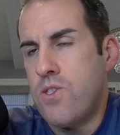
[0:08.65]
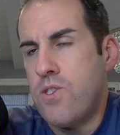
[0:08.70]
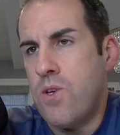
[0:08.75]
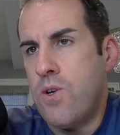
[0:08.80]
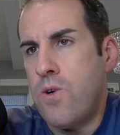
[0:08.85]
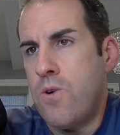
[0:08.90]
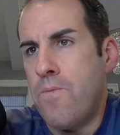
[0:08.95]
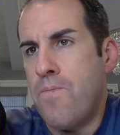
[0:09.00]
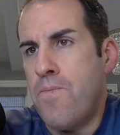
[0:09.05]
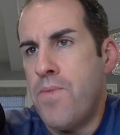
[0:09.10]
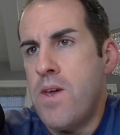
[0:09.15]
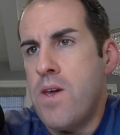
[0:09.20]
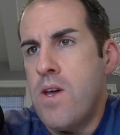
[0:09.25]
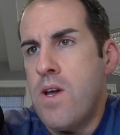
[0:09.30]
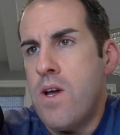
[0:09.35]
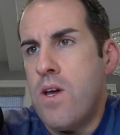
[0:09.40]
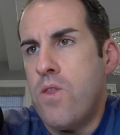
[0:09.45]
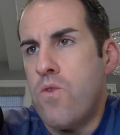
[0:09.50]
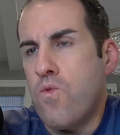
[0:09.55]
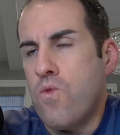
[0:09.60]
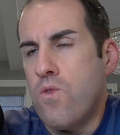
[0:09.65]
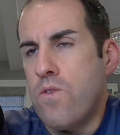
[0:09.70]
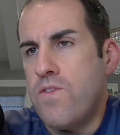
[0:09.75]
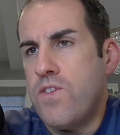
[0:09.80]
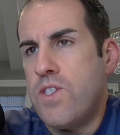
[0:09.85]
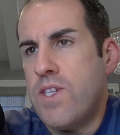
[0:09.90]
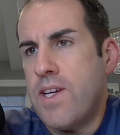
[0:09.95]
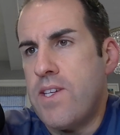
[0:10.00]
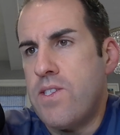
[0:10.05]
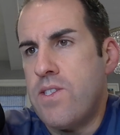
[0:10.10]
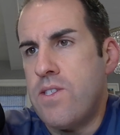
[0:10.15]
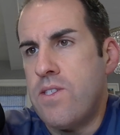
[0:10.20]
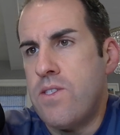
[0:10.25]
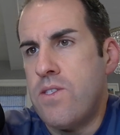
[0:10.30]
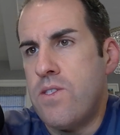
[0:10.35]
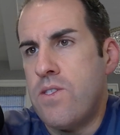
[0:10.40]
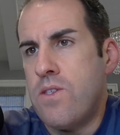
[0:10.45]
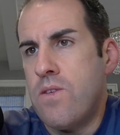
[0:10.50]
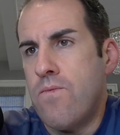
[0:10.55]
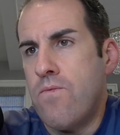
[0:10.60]
So, the rule of
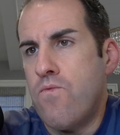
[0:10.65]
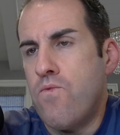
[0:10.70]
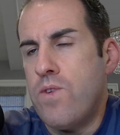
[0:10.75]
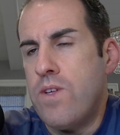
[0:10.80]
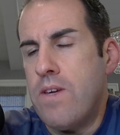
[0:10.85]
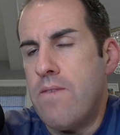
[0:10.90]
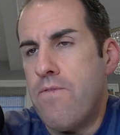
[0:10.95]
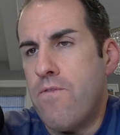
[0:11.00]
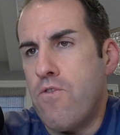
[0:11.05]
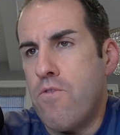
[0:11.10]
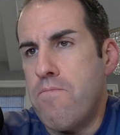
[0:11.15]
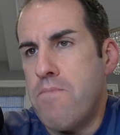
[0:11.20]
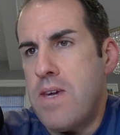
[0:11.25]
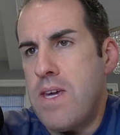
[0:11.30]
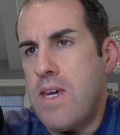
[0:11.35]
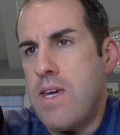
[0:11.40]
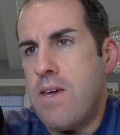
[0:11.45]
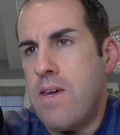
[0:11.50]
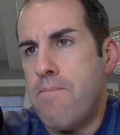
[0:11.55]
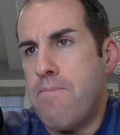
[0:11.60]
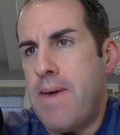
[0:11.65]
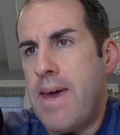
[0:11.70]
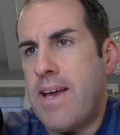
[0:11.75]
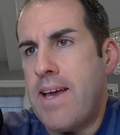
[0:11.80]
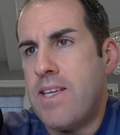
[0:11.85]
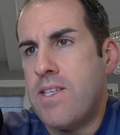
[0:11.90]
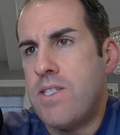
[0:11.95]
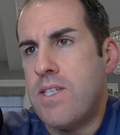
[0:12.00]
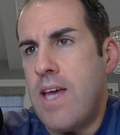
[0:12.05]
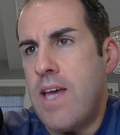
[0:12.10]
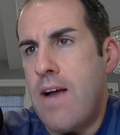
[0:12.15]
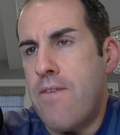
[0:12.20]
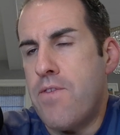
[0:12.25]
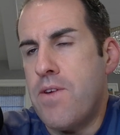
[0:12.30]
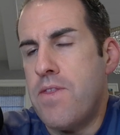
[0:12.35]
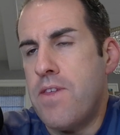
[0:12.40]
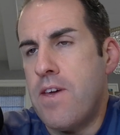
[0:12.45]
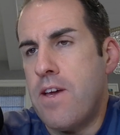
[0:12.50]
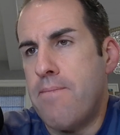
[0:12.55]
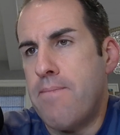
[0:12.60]
sixes really, for me, makes
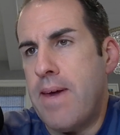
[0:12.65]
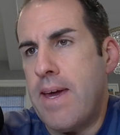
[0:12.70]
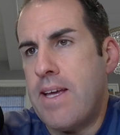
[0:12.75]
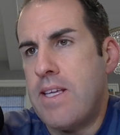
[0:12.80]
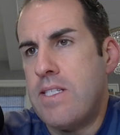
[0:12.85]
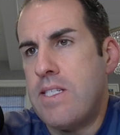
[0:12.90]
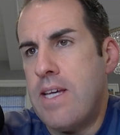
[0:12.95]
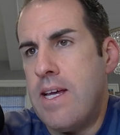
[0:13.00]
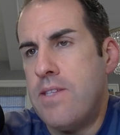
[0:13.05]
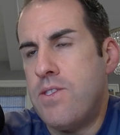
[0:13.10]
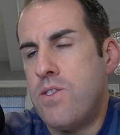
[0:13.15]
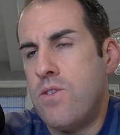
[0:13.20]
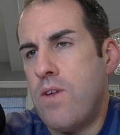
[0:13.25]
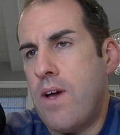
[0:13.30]
everything make sense.